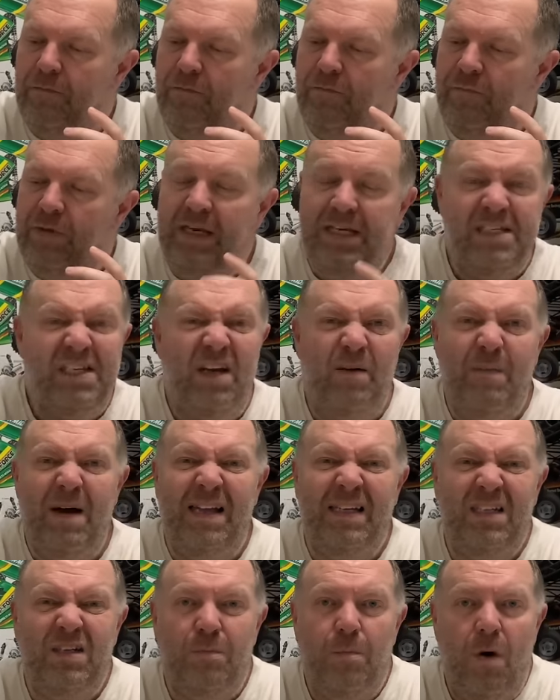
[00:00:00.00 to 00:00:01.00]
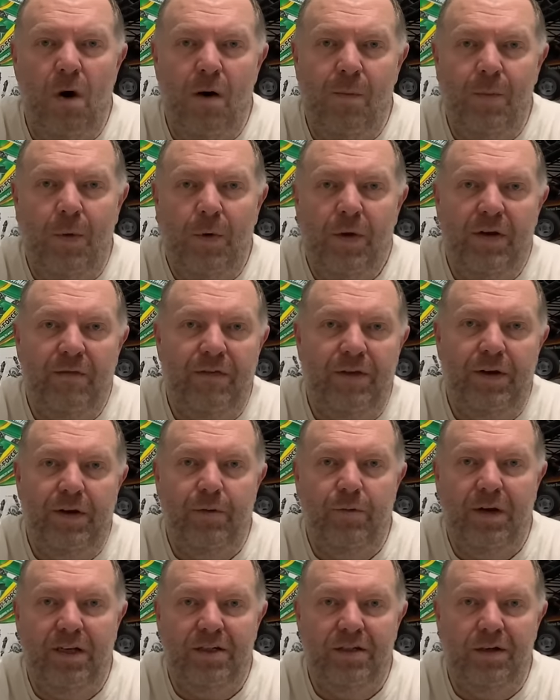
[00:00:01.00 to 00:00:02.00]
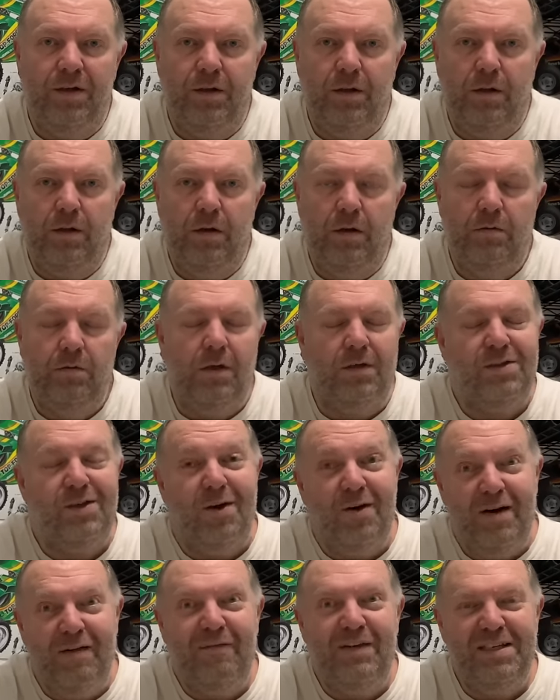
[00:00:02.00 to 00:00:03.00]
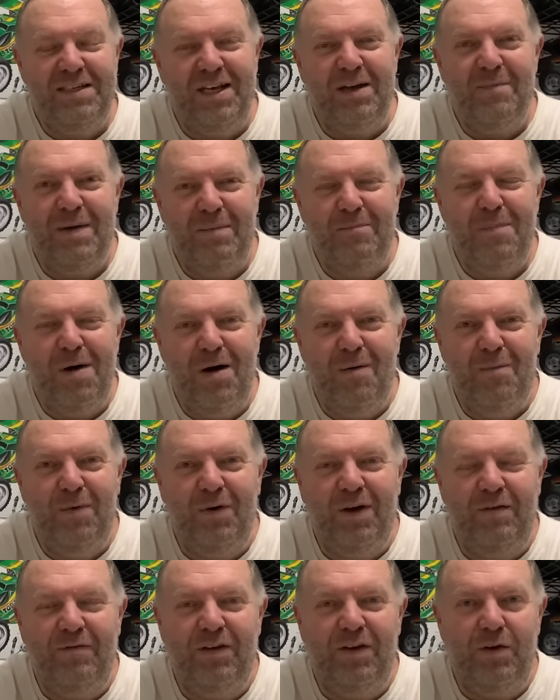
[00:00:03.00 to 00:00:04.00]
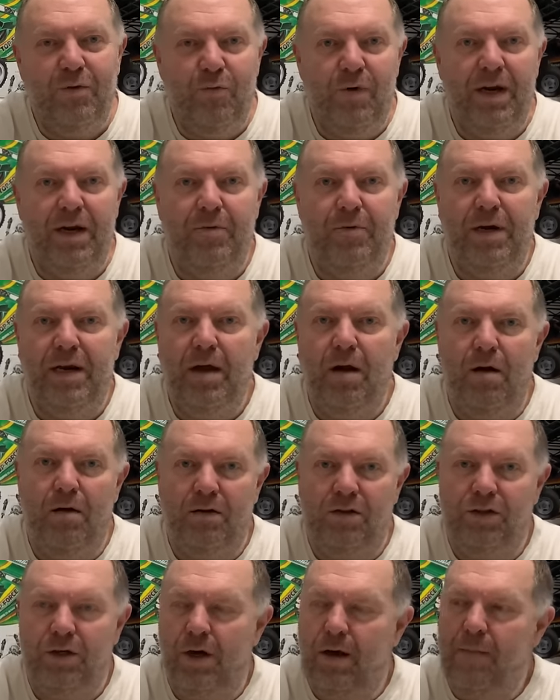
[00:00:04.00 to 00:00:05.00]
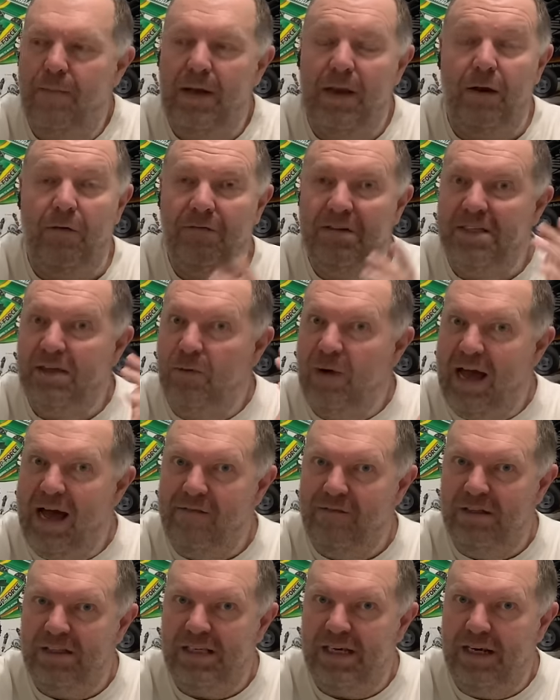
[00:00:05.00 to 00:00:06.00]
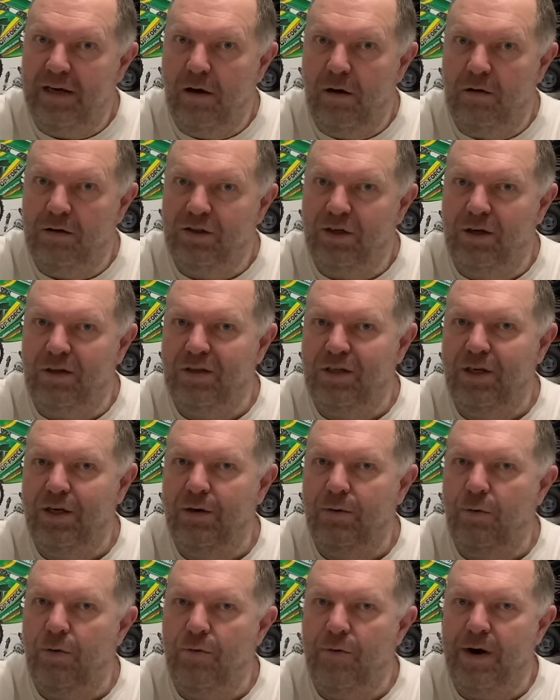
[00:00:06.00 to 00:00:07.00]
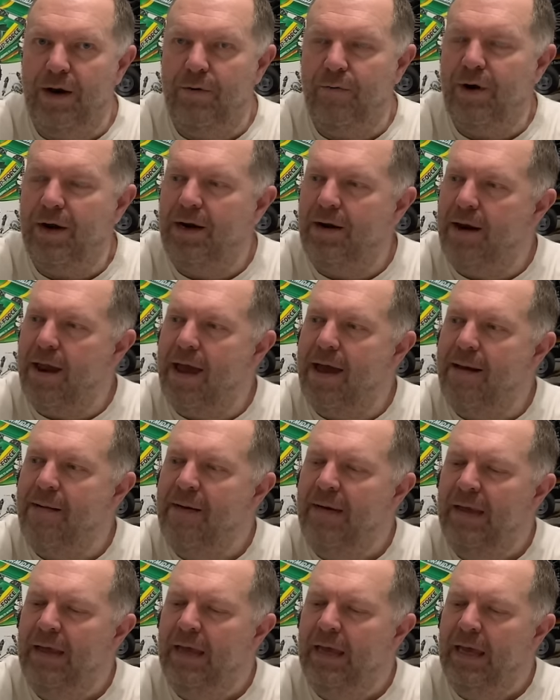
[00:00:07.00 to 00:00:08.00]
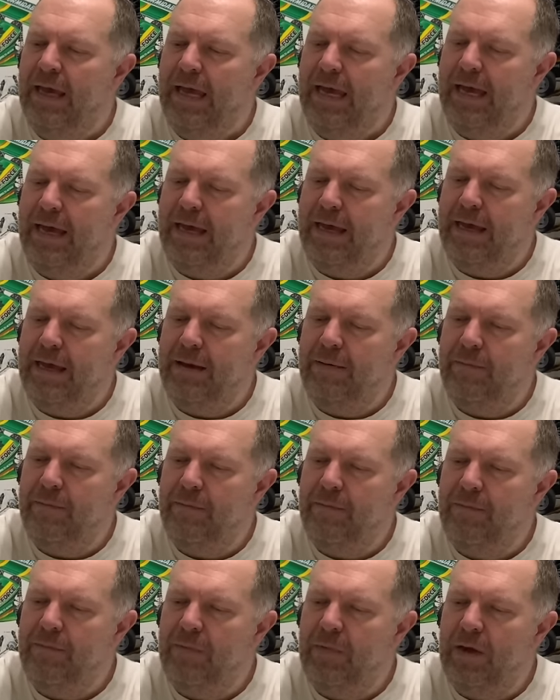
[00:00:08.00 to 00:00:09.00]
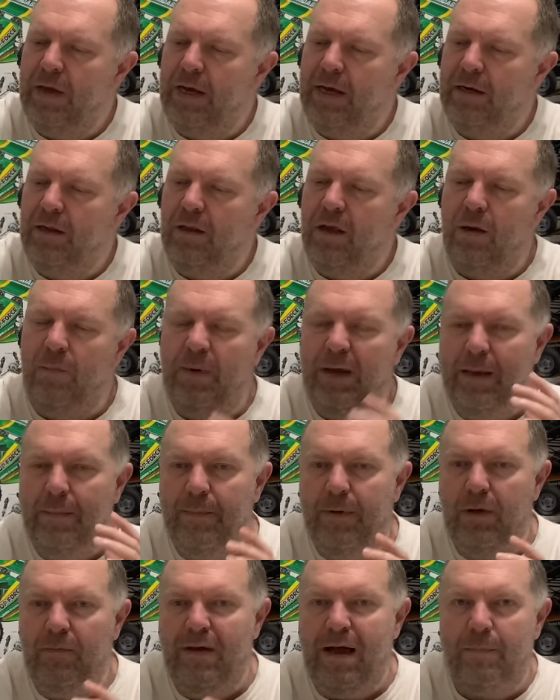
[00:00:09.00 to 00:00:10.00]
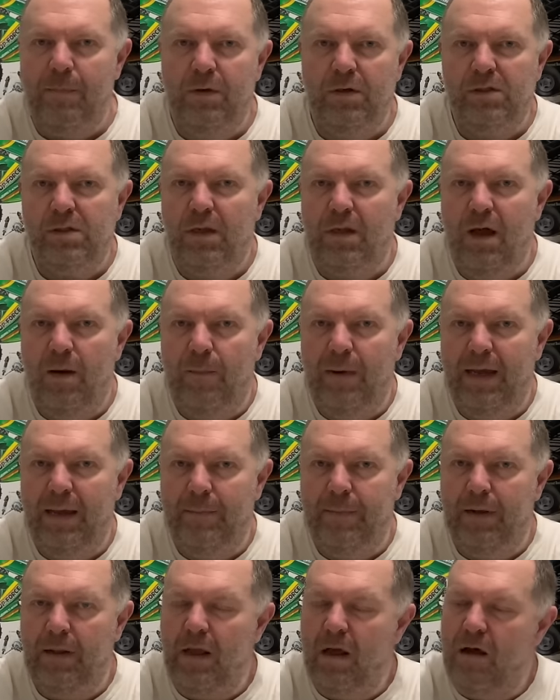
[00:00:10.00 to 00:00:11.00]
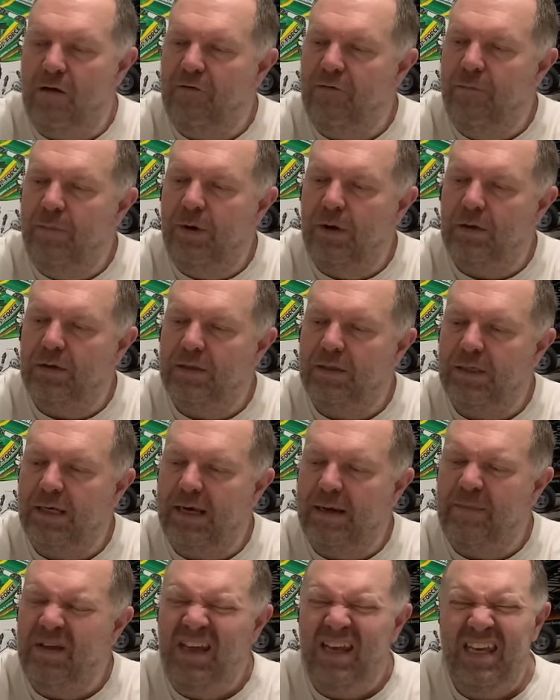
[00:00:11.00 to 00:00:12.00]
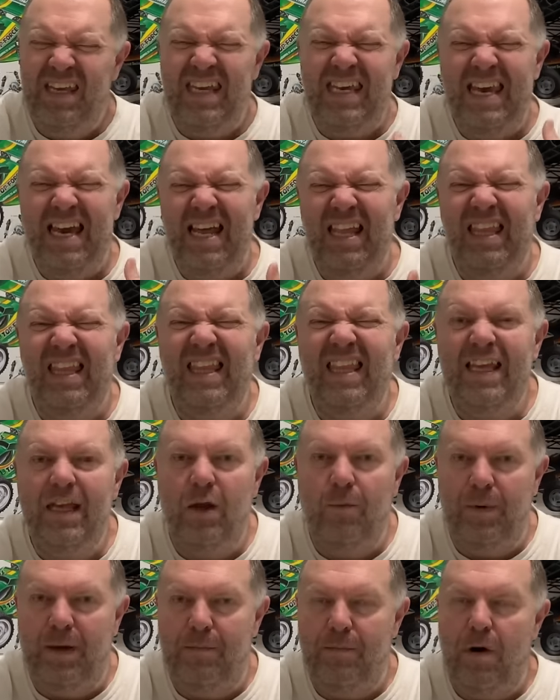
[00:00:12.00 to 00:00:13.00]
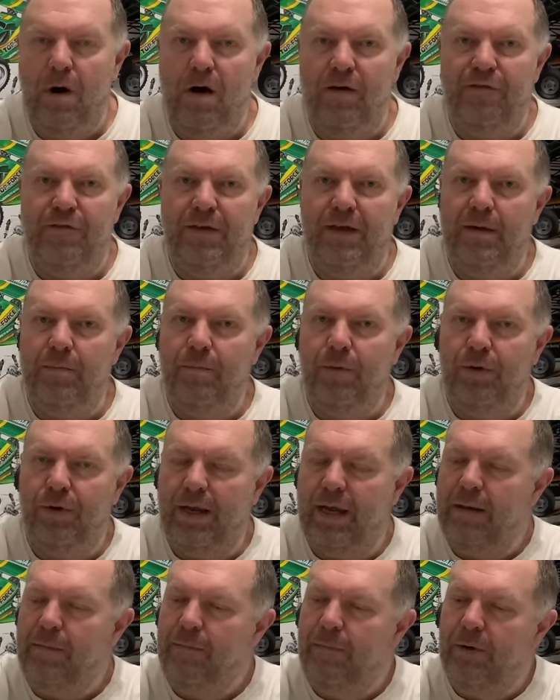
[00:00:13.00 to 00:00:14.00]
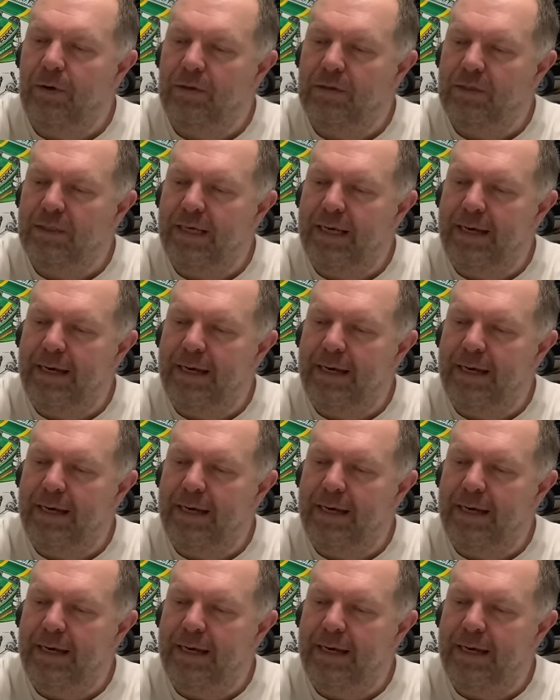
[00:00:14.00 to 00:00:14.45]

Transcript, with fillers: These command more money than the original, these command more money than the re-re Hot Shot, and obviously we haven't seen a Hot Shot 2 re-re yet. And a lot of people, that puts a lot of people off, but you get a little bit more for your money, but